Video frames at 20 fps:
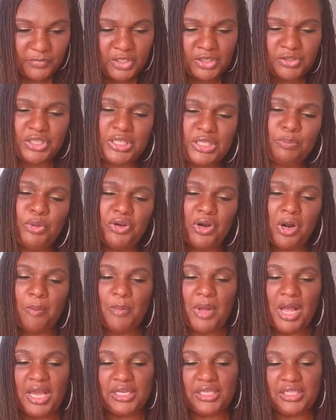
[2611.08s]
Just put our
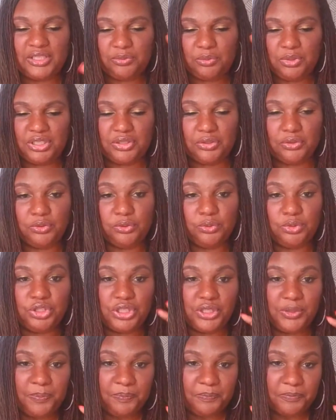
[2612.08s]
mind into a
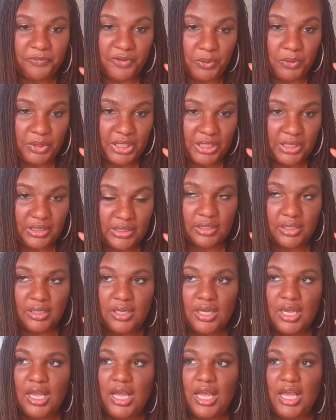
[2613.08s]
solution focused,
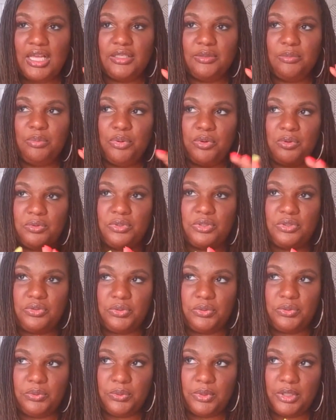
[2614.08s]
as
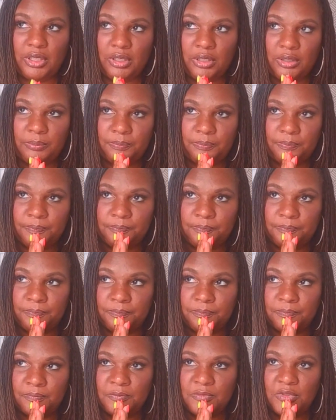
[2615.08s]
opposed to
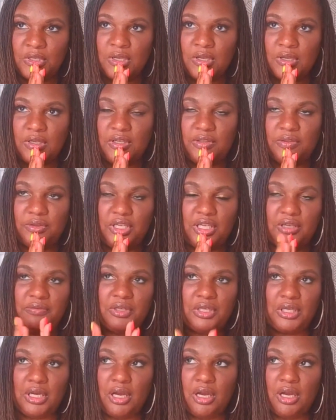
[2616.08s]
either
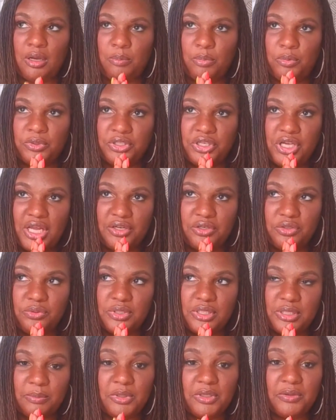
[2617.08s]
giving up or trying to do
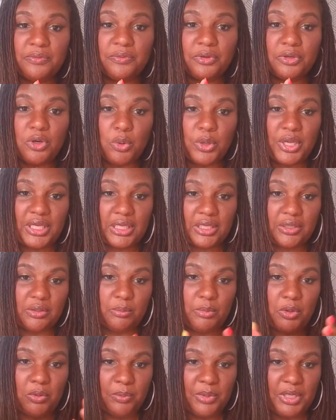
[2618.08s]
something for a quick in the
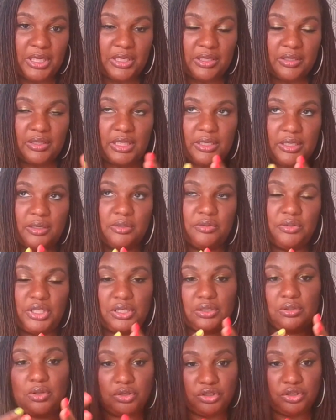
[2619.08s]
moment.
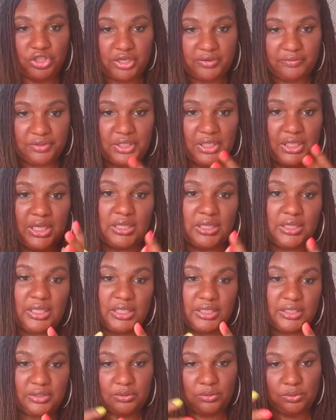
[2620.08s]
Think longevity and
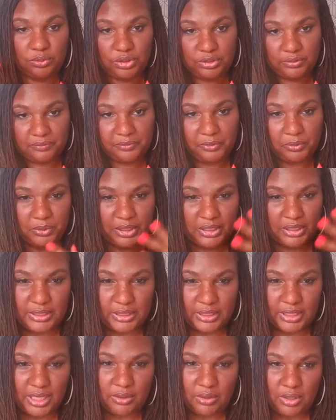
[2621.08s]
think solution focus,
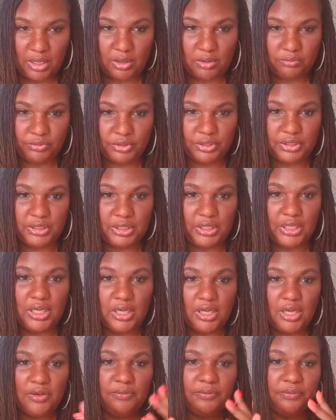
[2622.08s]
and that'll help really
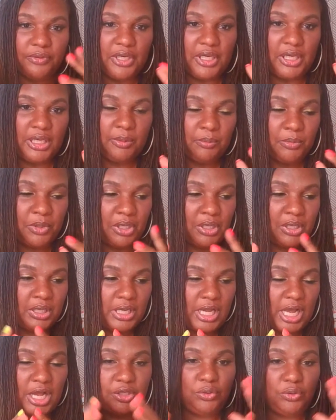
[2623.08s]
frame
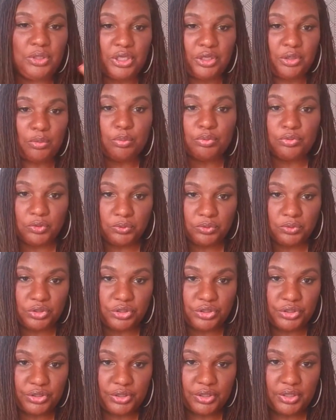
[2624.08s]
how you can
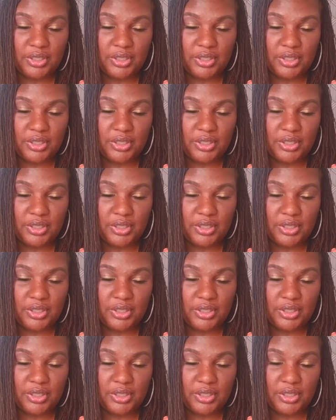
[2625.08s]
approach